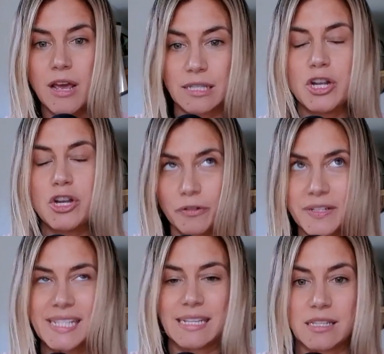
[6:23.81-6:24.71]
the
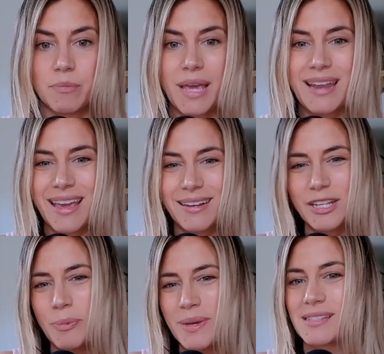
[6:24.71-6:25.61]
nervous system can get a
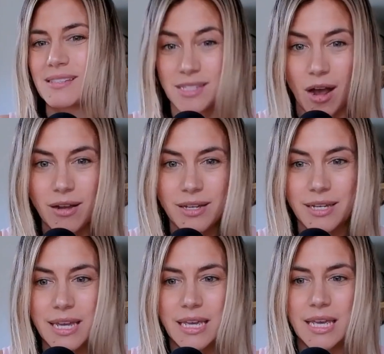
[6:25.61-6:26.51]
little bit stuck
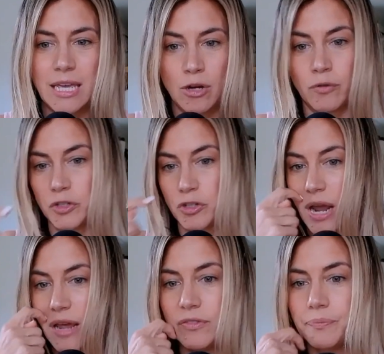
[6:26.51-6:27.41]
in
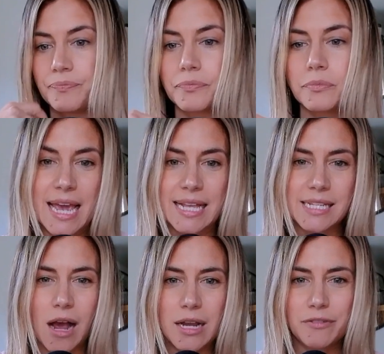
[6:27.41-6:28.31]
overdrive. It's
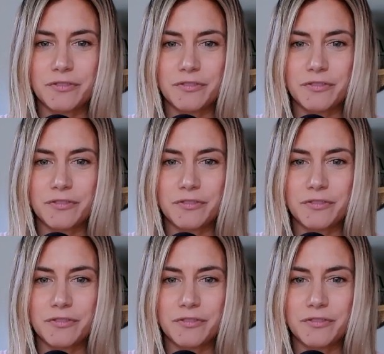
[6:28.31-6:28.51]
kind of